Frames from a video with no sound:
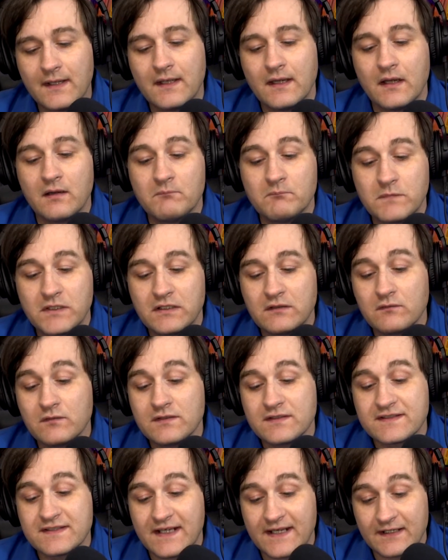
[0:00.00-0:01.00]
A mere
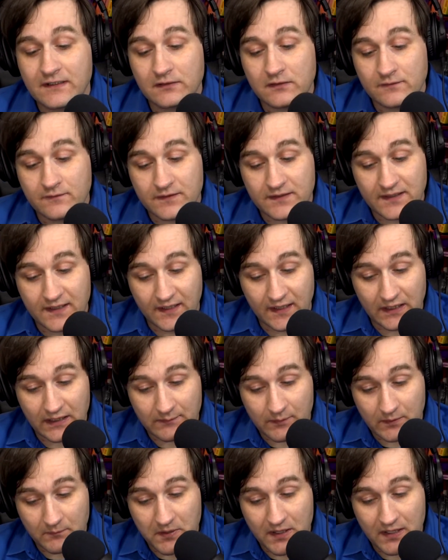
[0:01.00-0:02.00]
recital of the
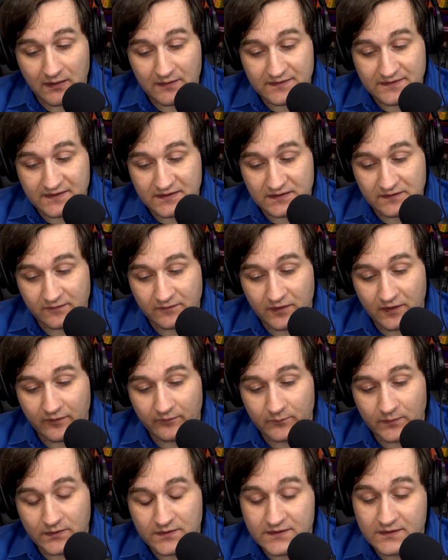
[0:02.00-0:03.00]
economic policies of
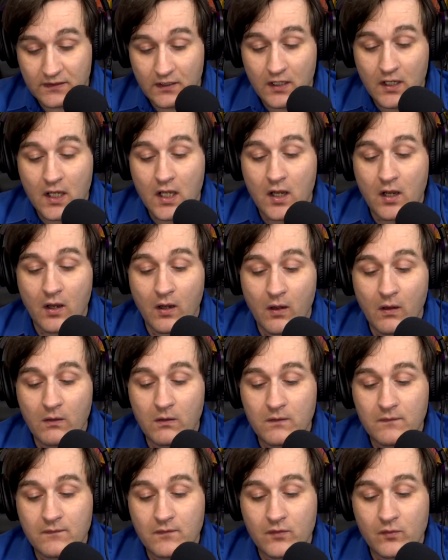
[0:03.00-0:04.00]
governments
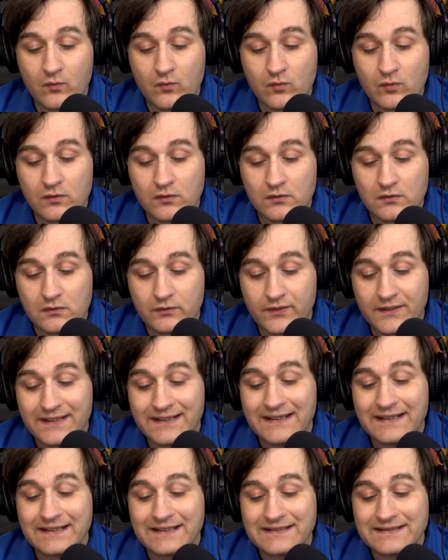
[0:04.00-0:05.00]
all over the world
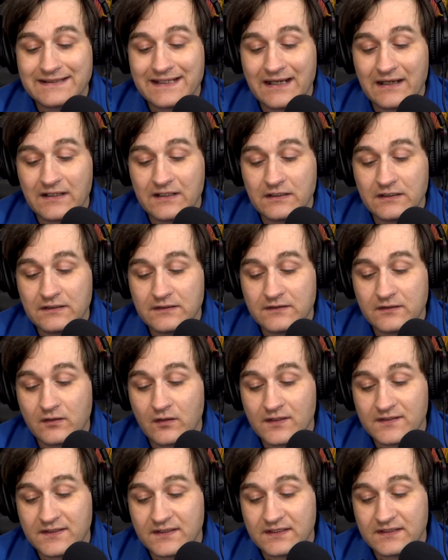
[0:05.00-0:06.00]
is calculated to
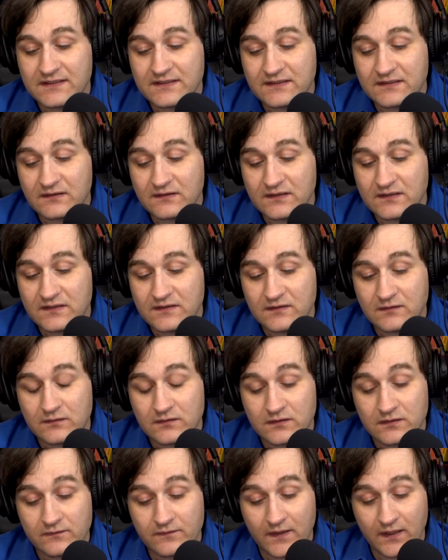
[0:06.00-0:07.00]
cause any serious
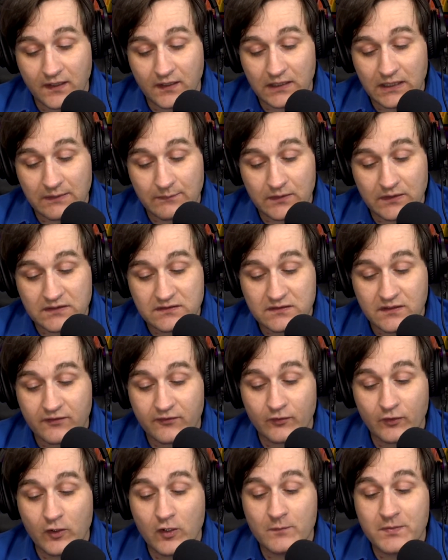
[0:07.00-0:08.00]
student of economics to
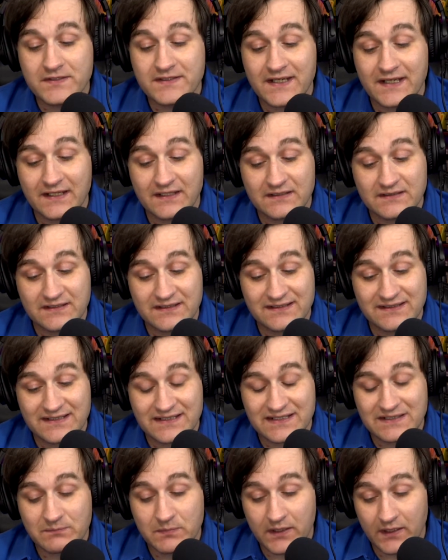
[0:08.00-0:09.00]
throw up his hands in
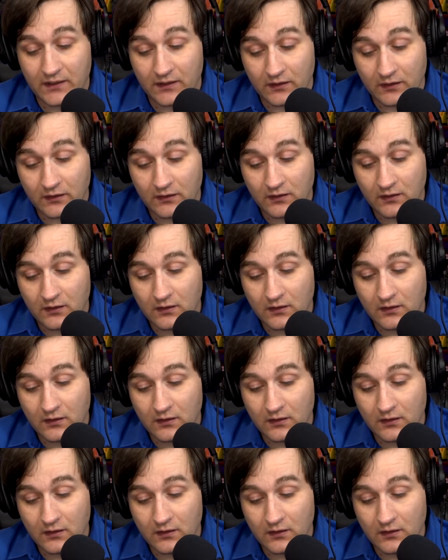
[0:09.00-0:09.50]
despair.